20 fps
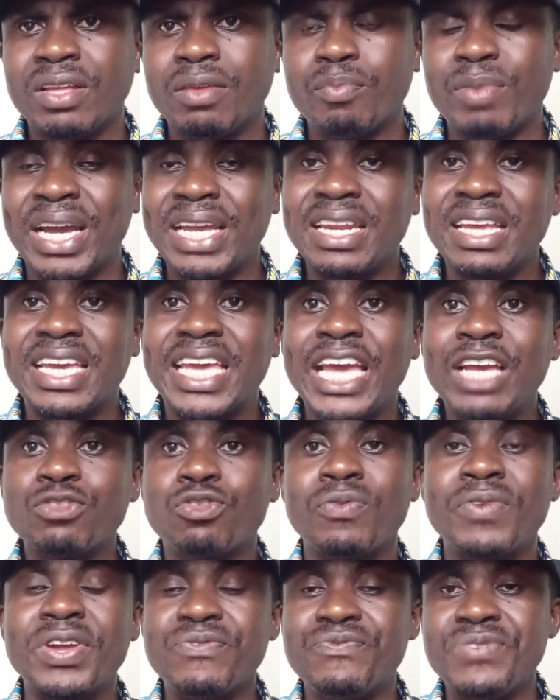But in the case
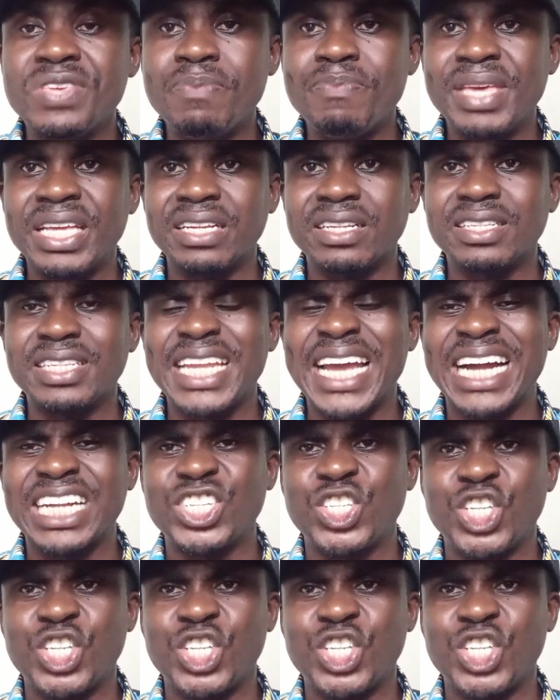of the female, there are